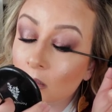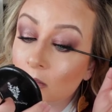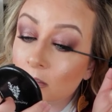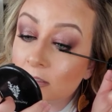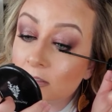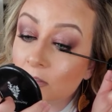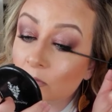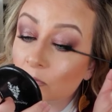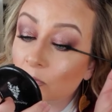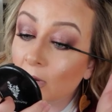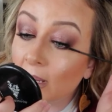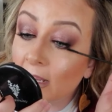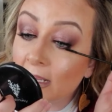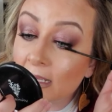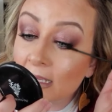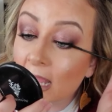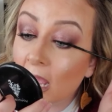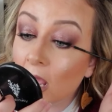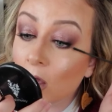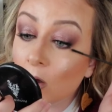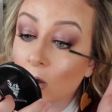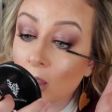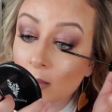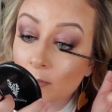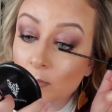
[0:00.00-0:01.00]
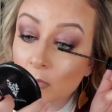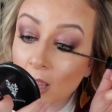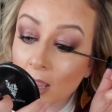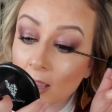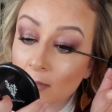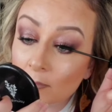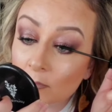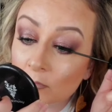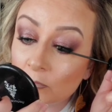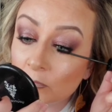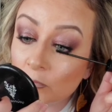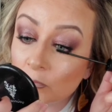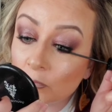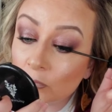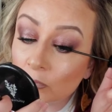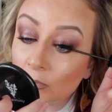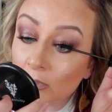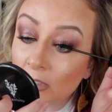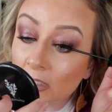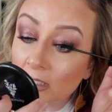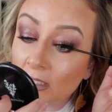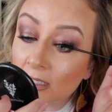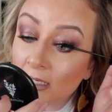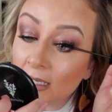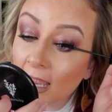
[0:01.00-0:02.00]
So right now I'm I'm
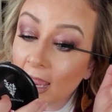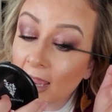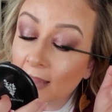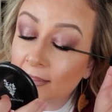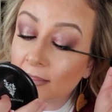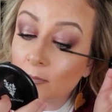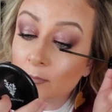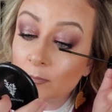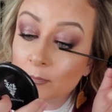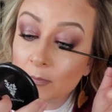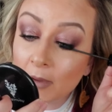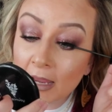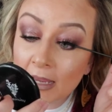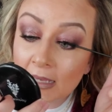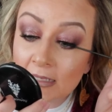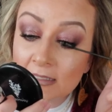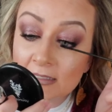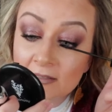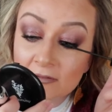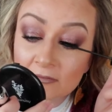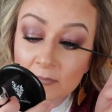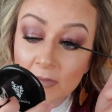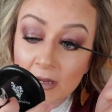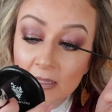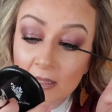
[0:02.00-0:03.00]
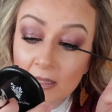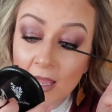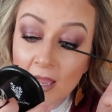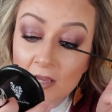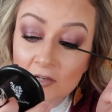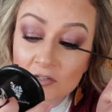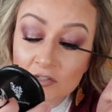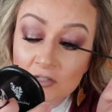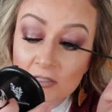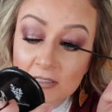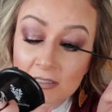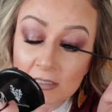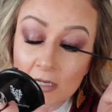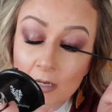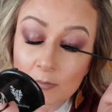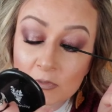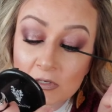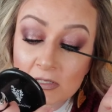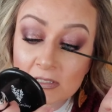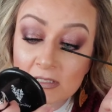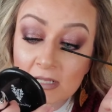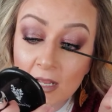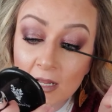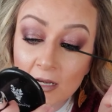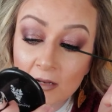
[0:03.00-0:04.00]
really at the base of my lashes and I'm
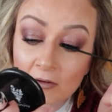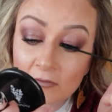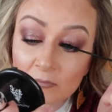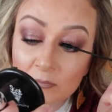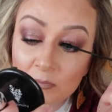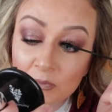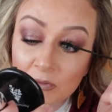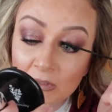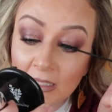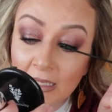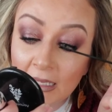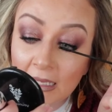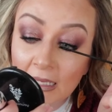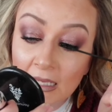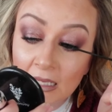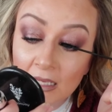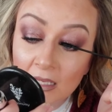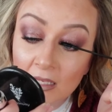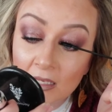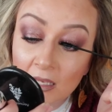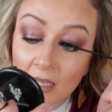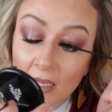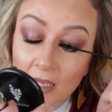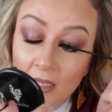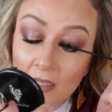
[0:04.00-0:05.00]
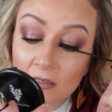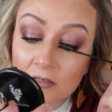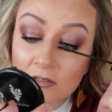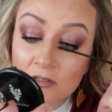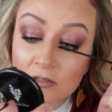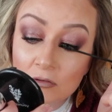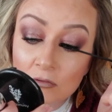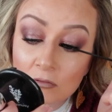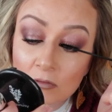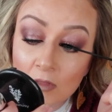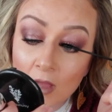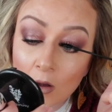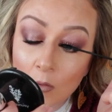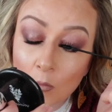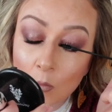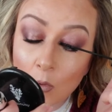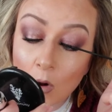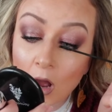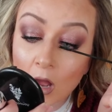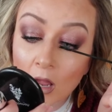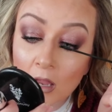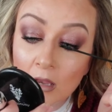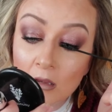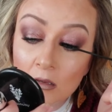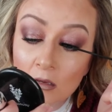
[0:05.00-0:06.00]
just kind of blinking into that
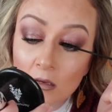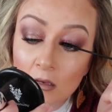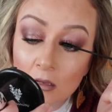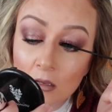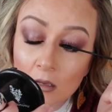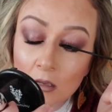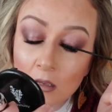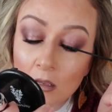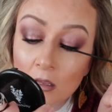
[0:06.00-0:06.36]
wand.